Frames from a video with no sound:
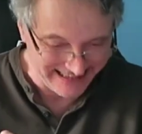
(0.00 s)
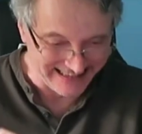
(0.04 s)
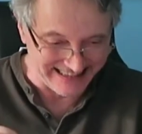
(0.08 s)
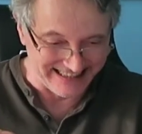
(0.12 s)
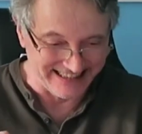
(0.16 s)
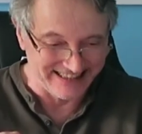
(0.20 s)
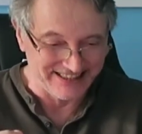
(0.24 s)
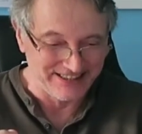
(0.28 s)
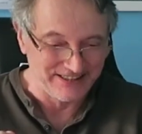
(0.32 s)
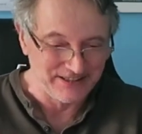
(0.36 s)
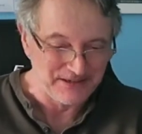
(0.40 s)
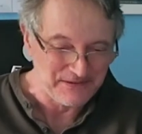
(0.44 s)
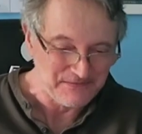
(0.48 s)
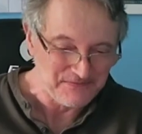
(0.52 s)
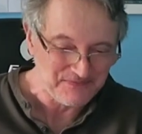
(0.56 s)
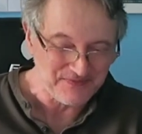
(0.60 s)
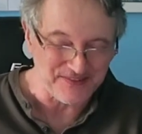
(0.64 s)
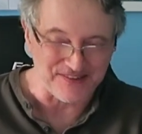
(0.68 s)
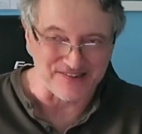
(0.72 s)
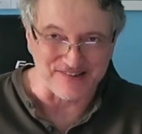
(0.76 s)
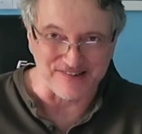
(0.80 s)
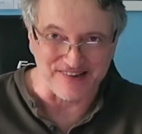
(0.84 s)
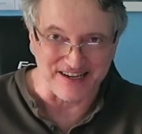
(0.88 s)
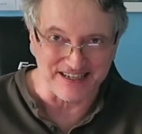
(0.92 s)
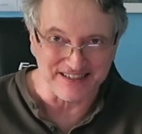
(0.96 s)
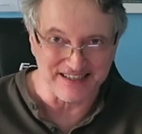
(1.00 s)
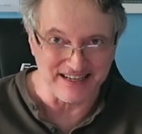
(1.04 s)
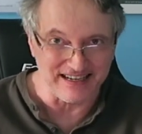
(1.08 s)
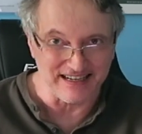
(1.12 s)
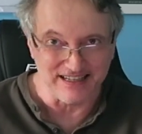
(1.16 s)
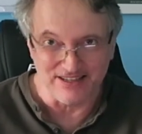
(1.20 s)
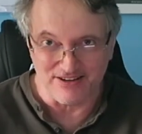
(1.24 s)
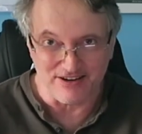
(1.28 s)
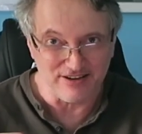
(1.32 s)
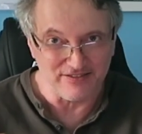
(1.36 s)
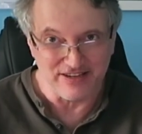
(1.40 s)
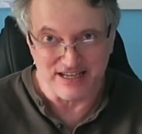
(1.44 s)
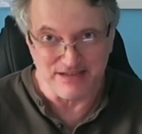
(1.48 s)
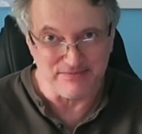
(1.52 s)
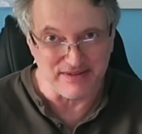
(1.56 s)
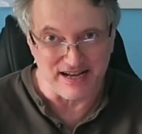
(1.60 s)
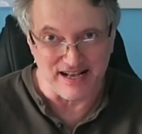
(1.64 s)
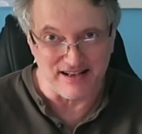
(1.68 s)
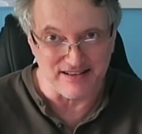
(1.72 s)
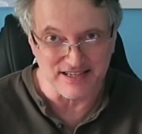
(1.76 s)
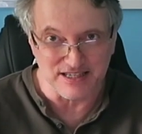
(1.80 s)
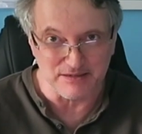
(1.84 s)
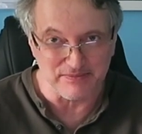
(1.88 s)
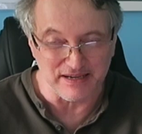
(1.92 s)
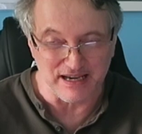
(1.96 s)
All right, getting a lot of
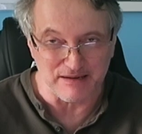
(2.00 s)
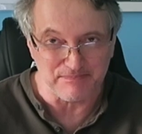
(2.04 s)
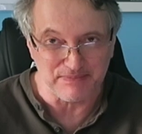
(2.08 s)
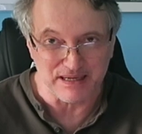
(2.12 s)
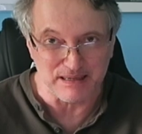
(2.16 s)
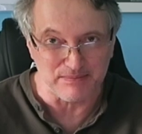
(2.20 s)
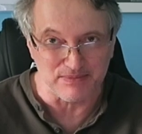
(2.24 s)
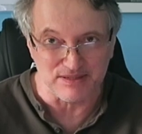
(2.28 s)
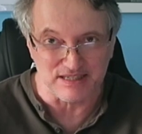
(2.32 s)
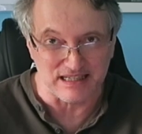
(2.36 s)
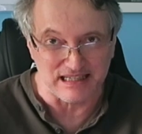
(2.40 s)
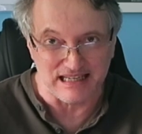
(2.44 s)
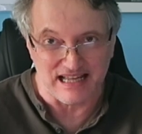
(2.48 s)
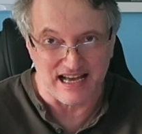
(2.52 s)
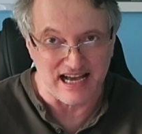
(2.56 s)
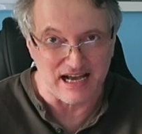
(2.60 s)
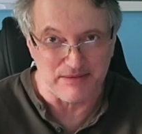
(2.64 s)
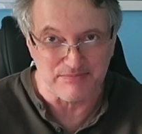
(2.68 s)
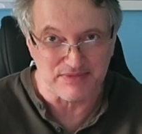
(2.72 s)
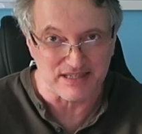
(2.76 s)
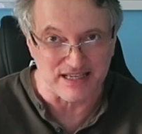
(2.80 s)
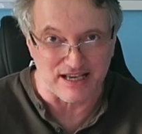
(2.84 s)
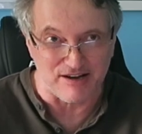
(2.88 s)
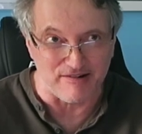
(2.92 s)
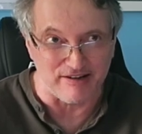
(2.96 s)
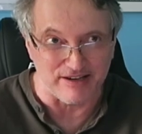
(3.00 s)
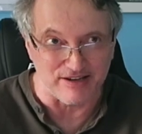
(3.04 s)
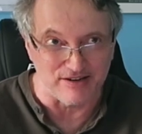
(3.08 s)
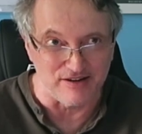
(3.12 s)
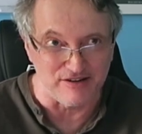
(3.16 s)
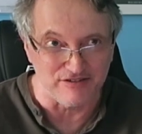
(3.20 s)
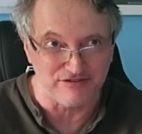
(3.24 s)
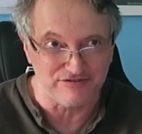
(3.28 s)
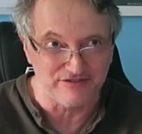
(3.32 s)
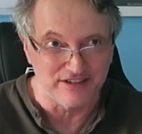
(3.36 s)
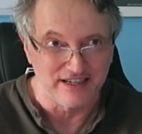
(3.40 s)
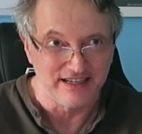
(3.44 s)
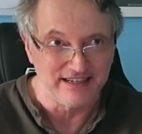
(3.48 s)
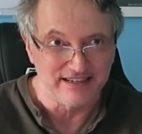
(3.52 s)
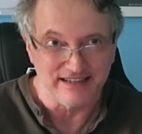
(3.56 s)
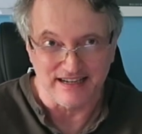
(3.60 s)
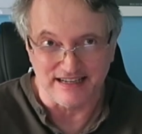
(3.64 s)
emails about people's alarms going off